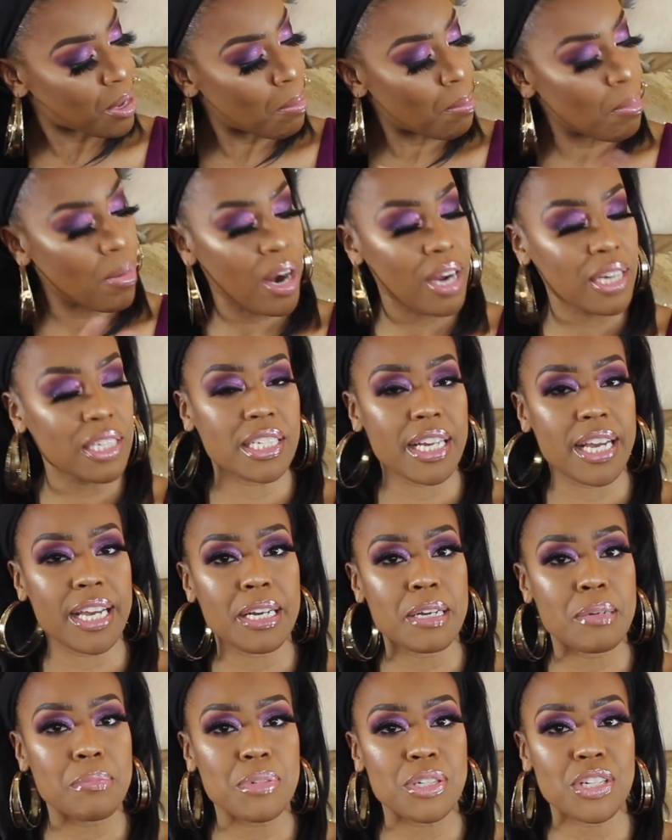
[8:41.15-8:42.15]
Marc
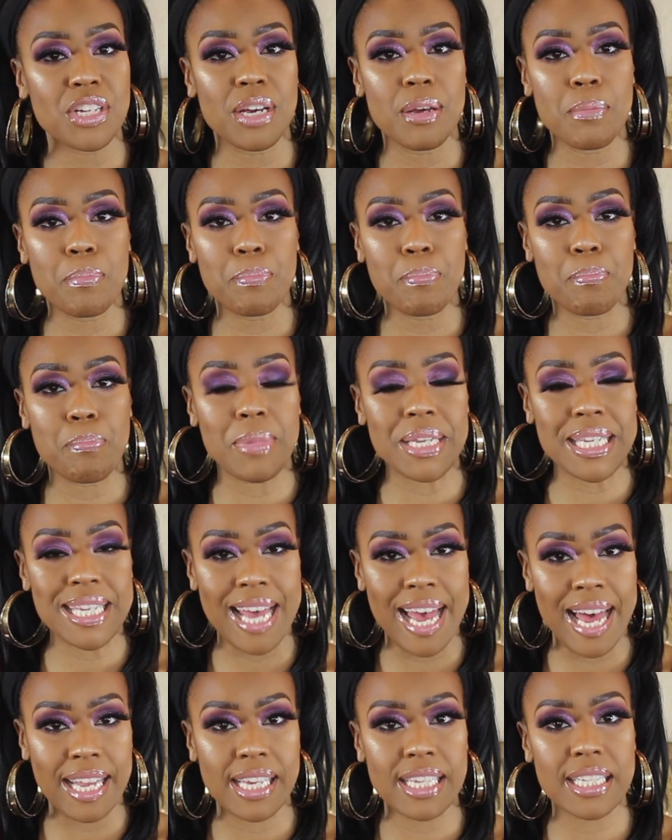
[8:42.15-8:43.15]
Jacobs
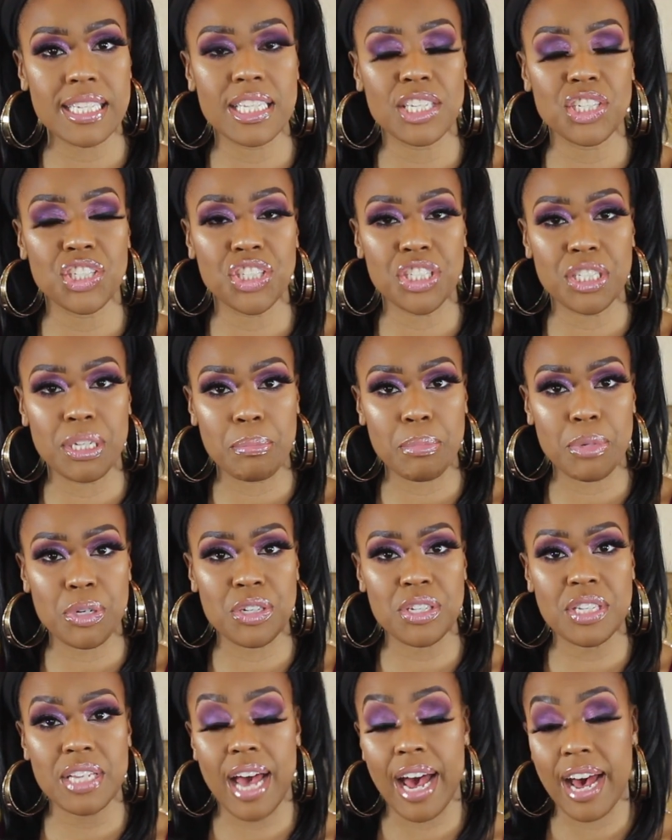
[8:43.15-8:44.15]
metallics and
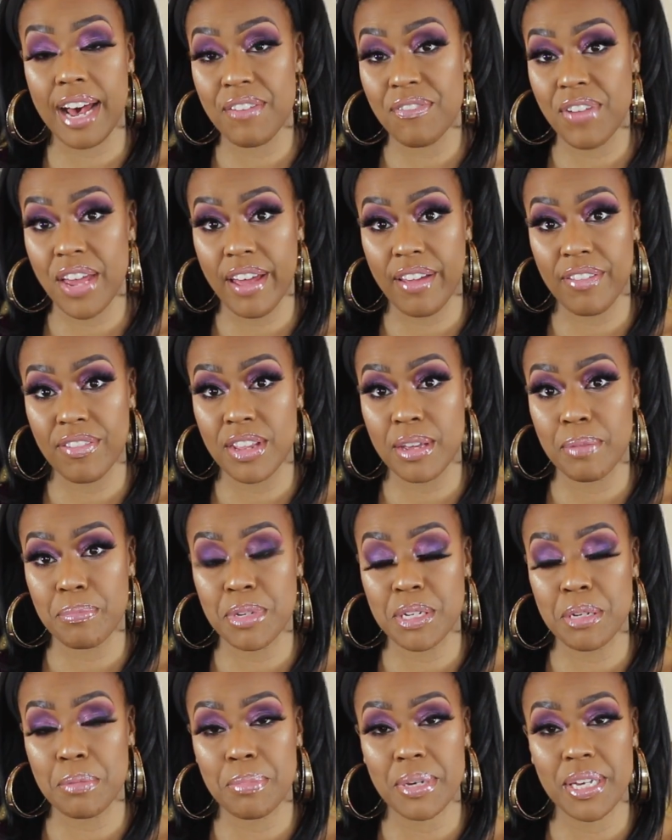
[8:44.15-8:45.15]
shimmers I found them
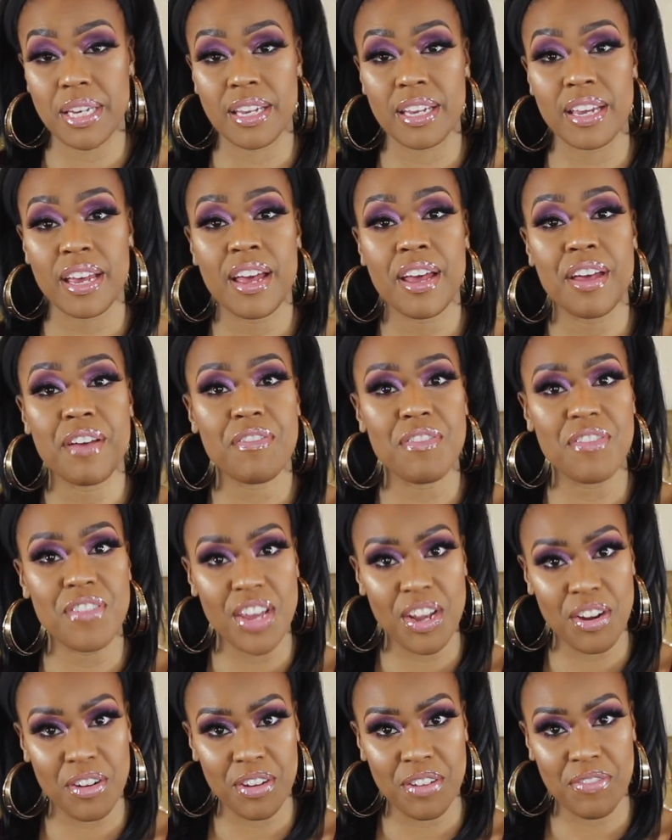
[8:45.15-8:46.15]
to be
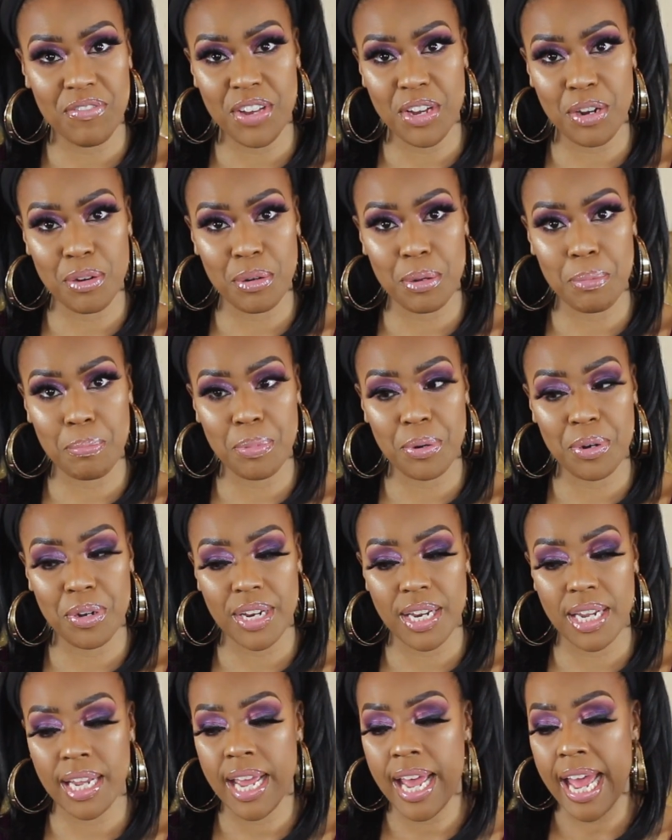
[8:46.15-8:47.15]
very very
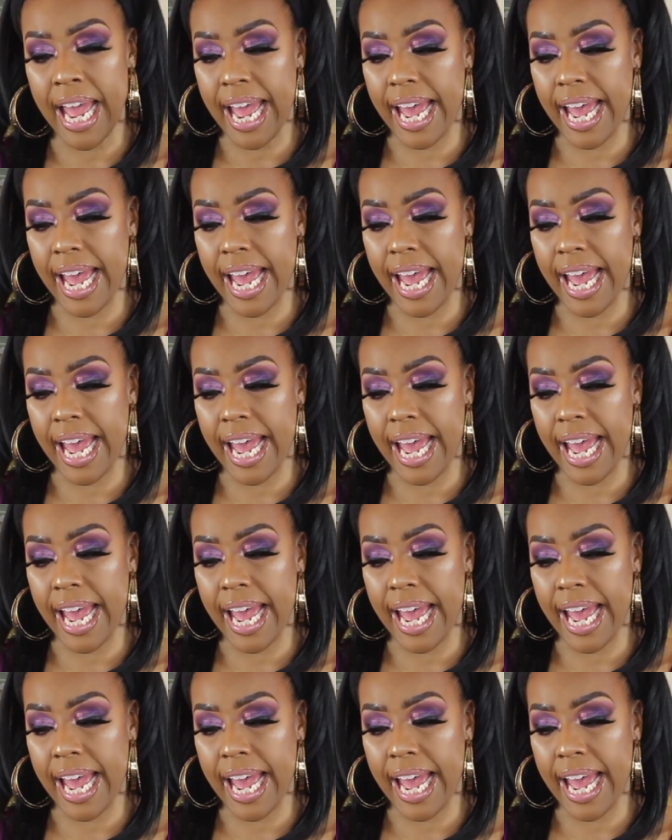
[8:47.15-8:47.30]
pretty